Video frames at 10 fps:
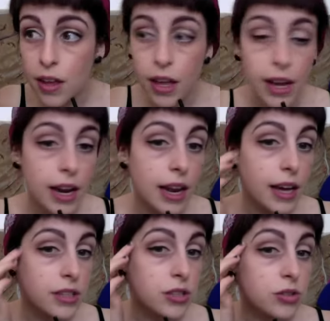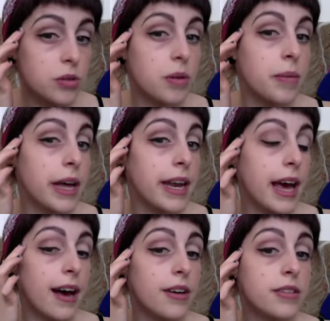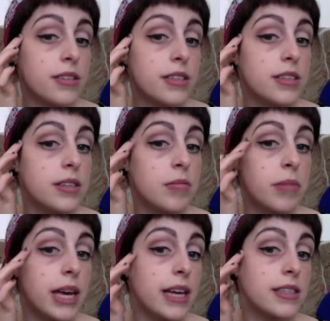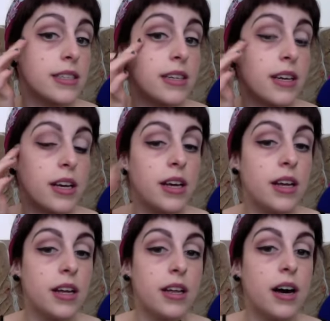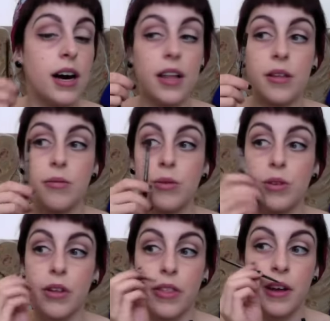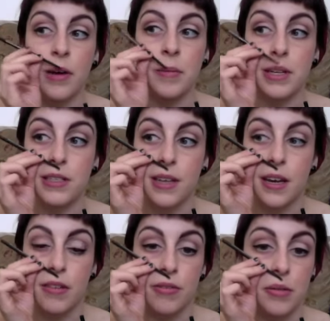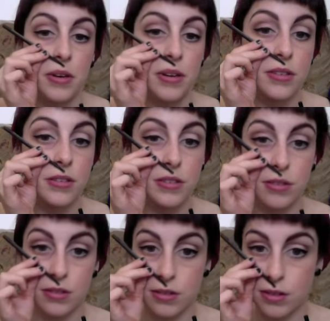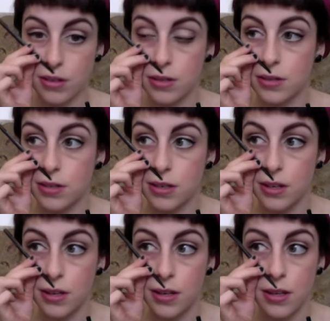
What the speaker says: And I like to draw mine out to meet, the rule of thumb is kind of from the nostril to